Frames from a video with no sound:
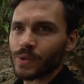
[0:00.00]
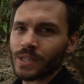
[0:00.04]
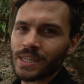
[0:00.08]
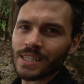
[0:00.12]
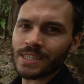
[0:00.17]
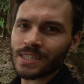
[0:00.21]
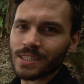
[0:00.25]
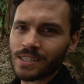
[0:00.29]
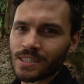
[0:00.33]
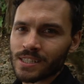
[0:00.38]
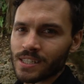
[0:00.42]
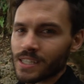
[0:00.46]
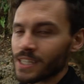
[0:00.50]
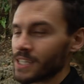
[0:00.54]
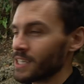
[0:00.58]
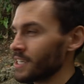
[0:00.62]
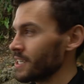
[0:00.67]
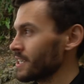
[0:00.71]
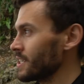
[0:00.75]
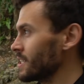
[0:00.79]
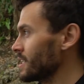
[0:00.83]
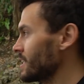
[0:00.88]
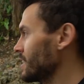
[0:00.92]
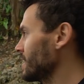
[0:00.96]
need to see
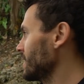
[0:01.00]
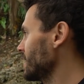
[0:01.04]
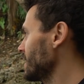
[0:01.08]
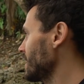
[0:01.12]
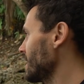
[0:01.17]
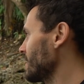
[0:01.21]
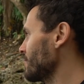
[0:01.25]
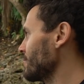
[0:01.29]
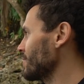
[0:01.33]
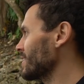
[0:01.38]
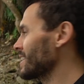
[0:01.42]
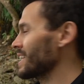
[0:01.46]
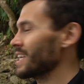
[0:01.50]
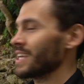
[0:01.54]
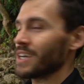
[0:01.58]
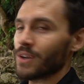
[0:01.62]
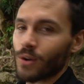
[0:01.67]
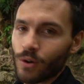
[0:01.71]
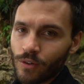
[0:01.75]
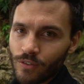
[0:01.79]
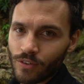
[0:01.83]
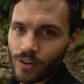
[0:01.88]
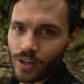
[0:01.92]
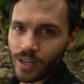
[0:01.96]
if we can get
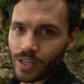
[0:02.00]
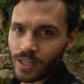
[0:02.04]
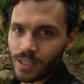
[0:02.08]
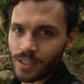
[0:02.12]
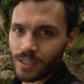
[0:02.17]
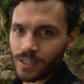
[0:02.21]
over it.